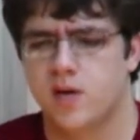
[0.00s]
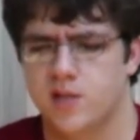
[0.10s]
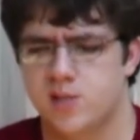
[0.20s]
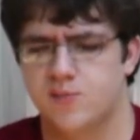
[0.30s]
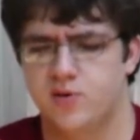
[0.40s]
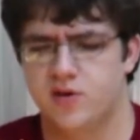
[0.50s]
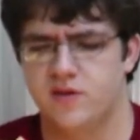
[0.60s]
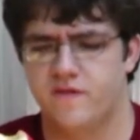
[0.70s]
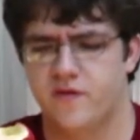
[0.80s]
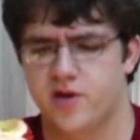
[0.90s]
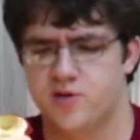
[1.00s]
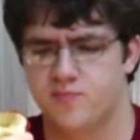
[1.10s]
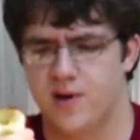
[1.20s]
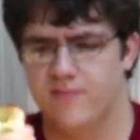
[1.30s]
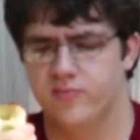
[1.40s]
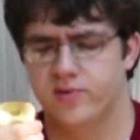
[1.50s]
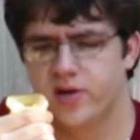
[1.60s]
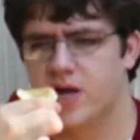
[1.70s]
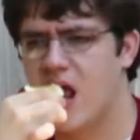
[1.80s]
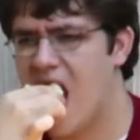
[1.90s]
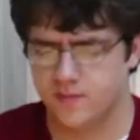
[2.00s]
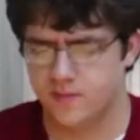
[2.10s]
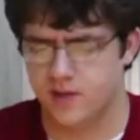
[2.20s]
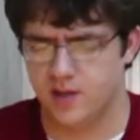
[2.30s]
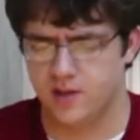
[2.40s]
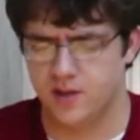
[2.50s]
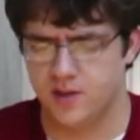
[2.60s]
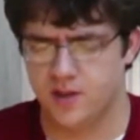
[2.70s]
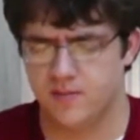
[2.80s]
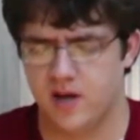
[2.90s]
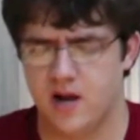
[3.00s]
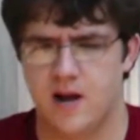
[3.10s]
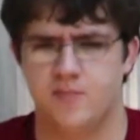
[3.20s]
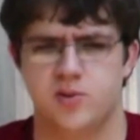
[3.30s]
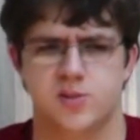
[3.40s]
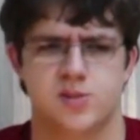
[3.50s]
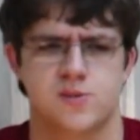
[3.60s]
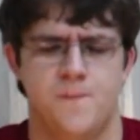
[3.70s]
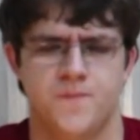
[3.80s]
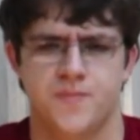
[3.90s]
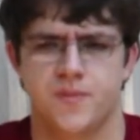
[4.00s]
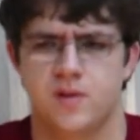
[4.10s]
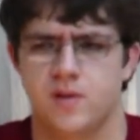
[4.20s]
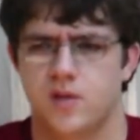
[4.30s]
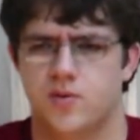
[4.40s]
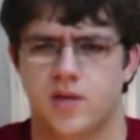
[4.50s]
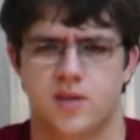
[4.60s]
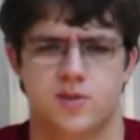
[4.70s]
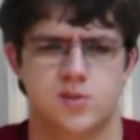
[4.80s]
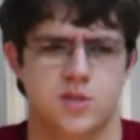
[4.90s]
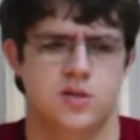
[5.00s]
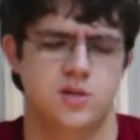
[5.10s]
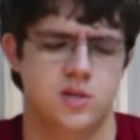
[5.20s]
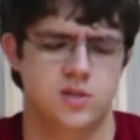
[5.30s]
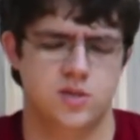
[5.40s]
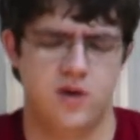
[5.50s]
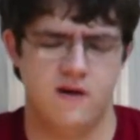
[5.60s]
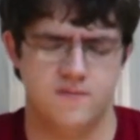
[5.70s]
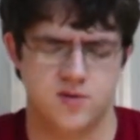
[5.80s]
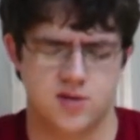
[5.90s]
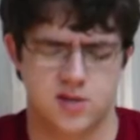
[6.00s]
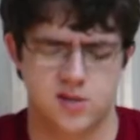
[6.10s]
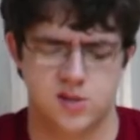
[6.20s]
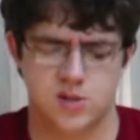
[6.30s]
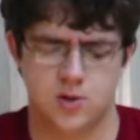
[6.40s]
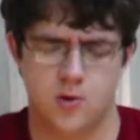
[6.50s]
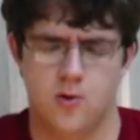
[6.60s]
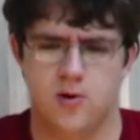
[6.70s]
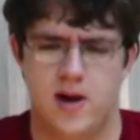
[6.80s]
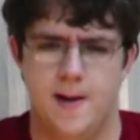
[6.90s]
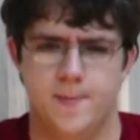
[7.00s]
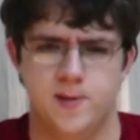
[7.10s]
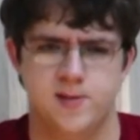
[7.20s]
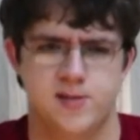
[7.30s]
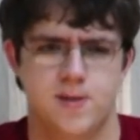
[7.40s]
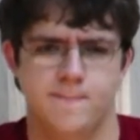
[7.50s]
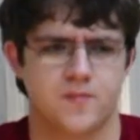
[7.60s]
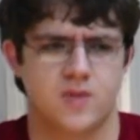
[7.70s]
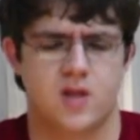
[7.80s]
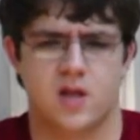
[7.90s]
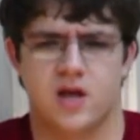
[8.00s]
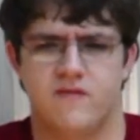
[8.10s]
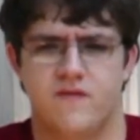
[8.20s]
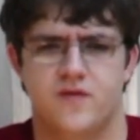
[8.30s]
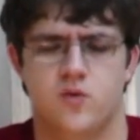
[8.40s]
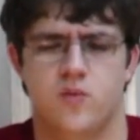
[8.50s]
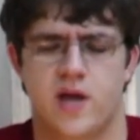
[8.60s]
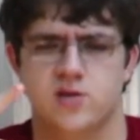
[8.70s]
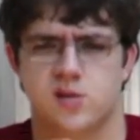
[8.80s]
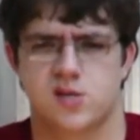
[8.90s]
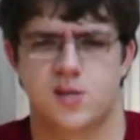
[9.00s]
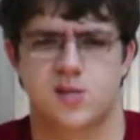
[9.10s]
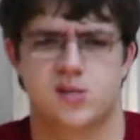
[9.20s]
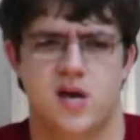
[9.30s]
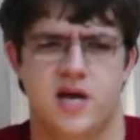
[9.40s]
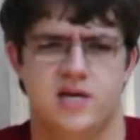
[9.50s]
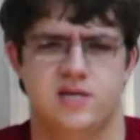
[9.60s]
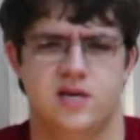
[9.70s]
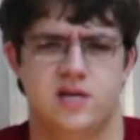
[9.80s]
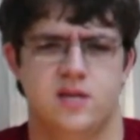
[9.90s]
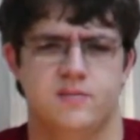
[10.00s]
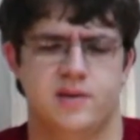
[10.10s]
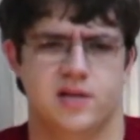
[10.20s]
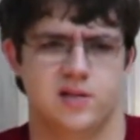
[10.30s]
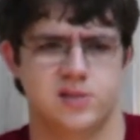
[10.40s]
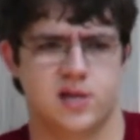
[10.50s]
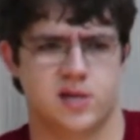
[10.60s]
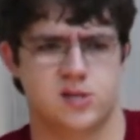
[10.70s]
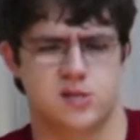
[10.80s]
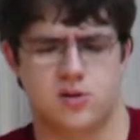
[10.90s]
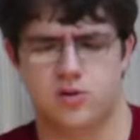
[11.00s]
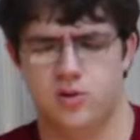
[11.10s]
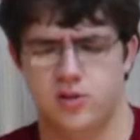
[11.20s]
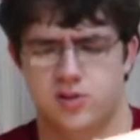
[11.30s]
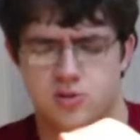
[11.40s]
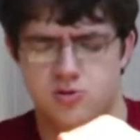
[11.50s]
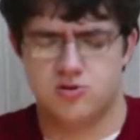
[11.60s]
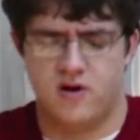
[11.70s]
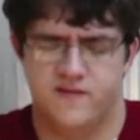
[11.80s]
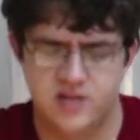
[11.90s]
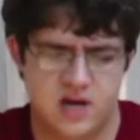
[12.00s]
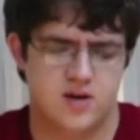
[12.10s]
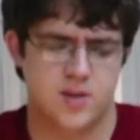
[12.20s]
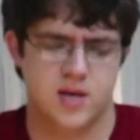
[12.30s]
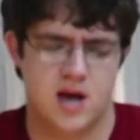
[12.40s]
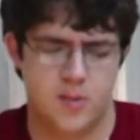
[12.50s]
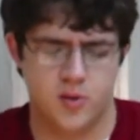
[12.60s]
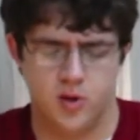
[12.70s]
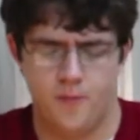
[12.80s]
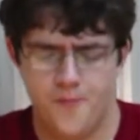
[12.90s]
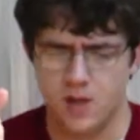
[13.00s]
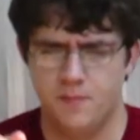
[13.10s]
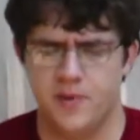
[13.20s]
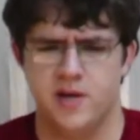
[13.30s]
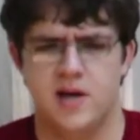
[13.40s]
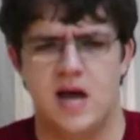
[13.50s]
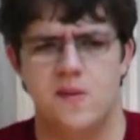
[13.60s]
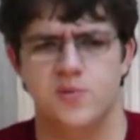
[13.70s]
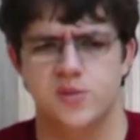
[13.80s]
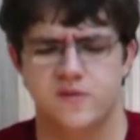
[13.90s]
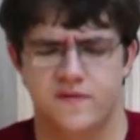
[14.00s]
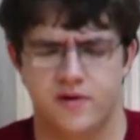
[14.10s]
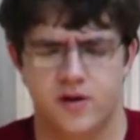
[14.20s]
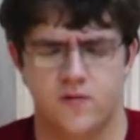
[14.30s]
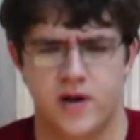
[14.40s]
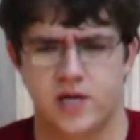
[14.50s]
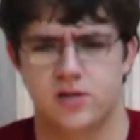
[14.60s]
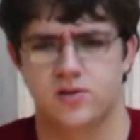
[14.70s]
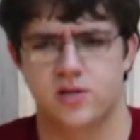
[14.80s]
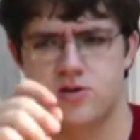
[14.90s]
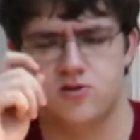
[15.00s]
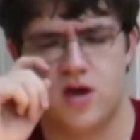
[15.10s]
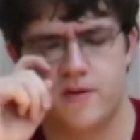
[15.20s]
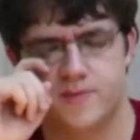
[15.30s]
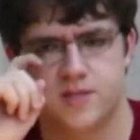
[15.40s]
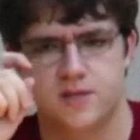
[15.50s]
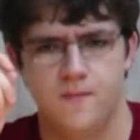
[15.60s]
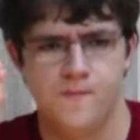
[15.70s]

unless you put it in the fridge, probably. Another thing about apples, they do have machines to core apples. They like have a few wedges on the side, and in the middle is like a circle, and you just shove it down on the apple. But apples are very irregularly shaped,